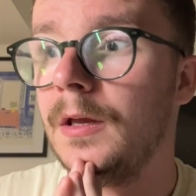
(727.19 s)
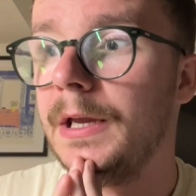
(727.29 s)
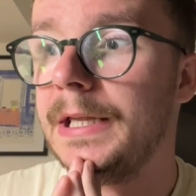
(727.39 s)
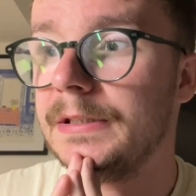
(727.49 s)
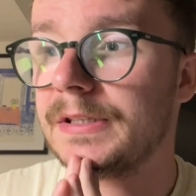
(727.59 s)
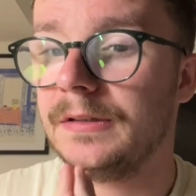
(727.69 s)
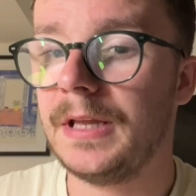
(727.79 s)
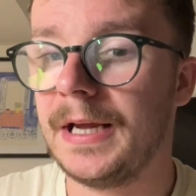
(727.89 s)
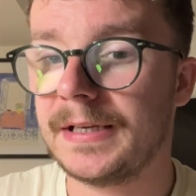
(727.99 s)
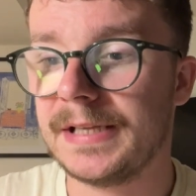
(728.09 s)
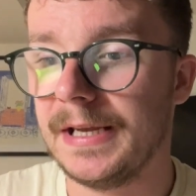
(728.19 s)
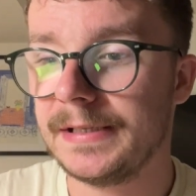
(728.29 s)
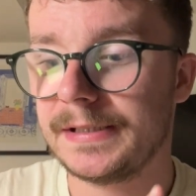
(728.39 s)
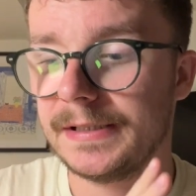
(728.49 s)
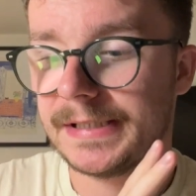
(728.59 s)
instant
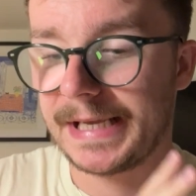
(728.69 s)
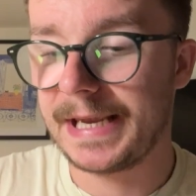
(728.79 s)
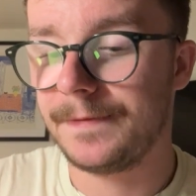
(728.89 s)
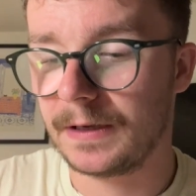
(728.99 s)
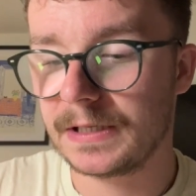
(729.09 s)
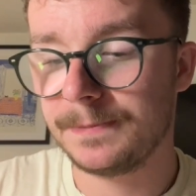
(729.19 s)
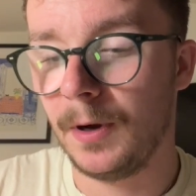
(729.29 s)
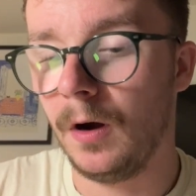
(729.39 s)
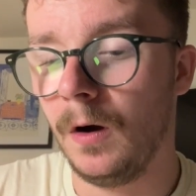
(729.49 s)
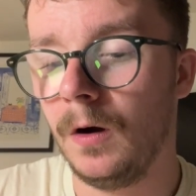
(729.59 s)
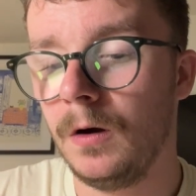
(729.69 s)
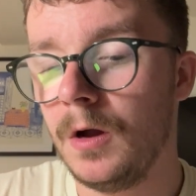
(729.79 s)
access savings pot